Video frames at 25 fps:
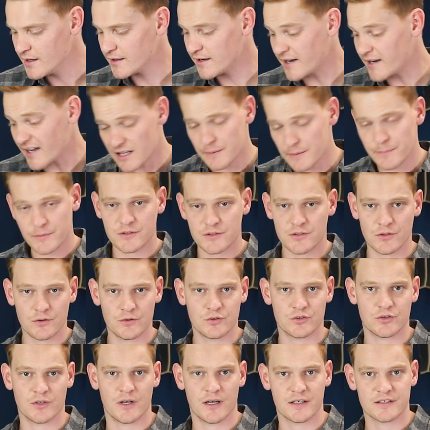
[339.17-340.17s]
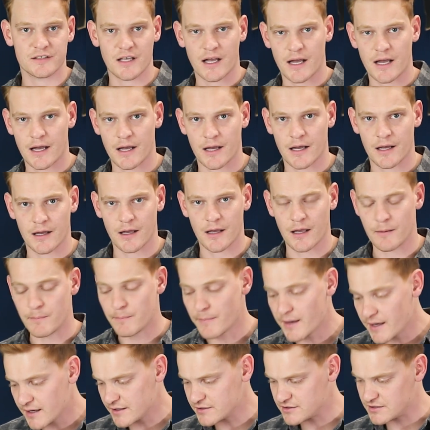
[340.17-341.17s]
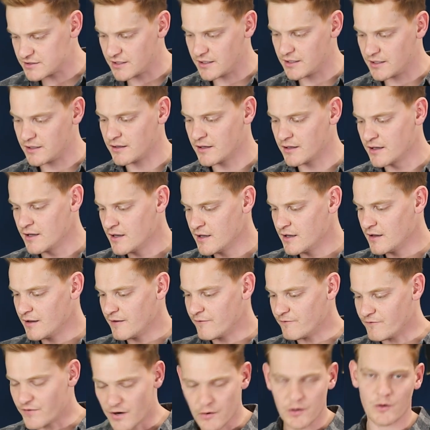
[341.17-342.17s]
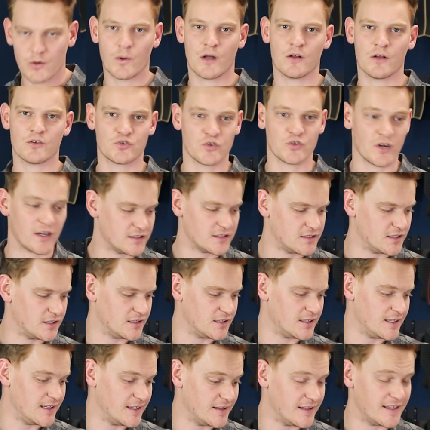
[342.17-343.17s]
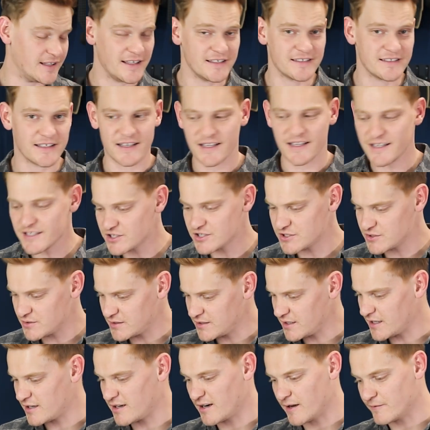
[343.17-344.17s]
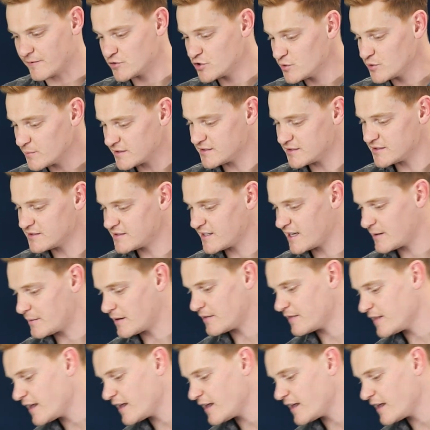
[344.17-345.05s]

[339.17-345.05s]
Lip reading: Caliber 2 trucks are amazing, very well trusted in the eSkate industry. I don't have too much to say about